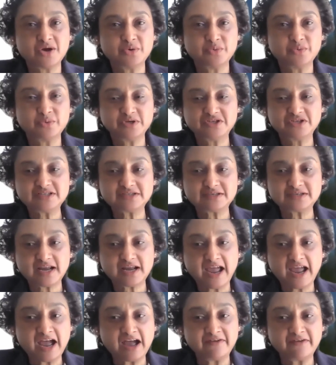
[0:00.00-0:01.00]
We just
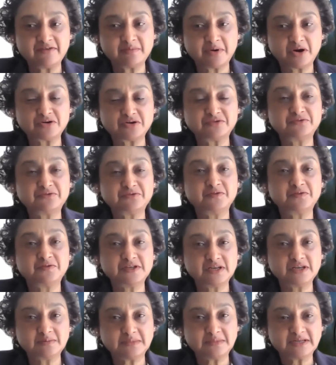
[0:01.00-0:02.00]
have about
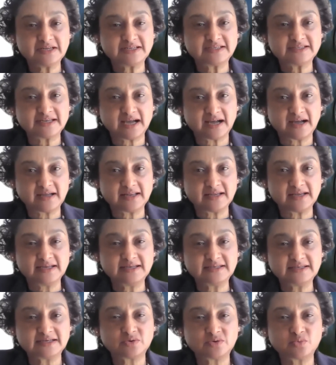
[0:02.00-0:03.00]
15 minutes at
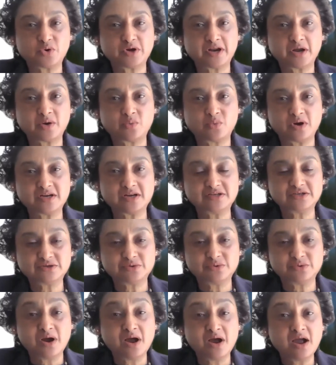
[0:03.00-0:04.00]
least, and what I want
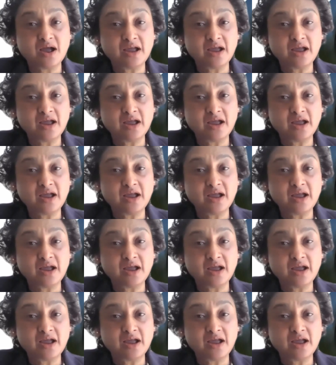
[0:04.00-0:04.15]
to,